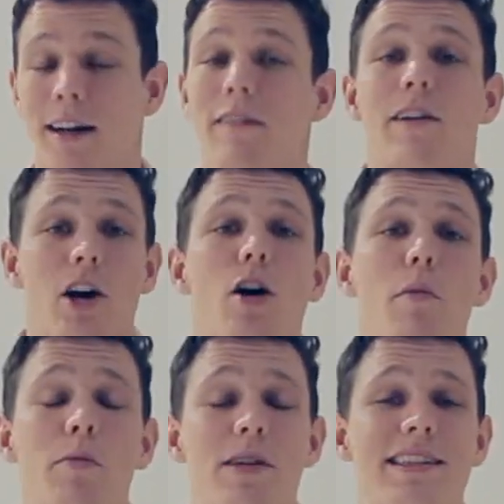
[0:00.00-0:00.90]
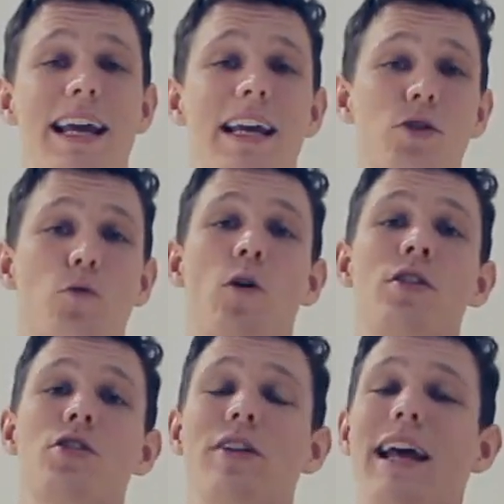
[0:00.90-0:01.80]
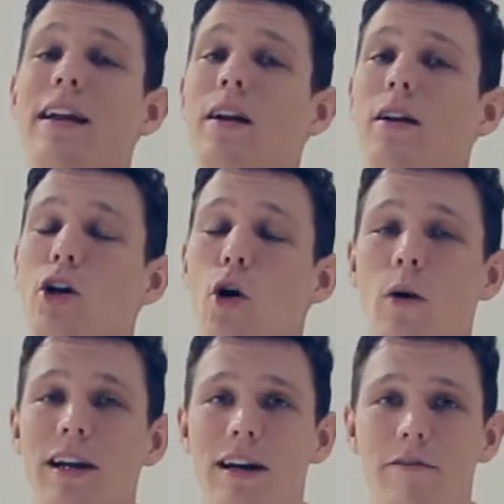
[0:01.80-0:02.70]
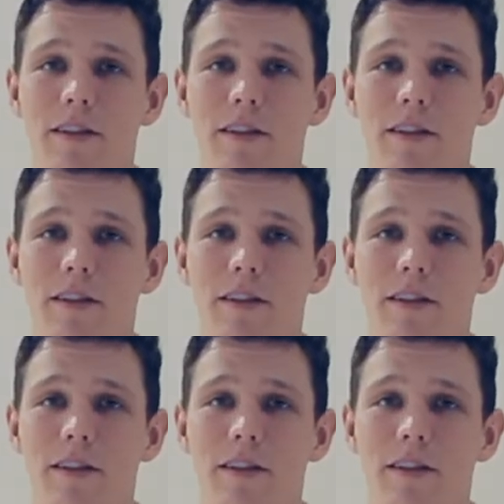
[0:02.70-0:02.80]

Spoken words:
A very common mistake is once you get low enough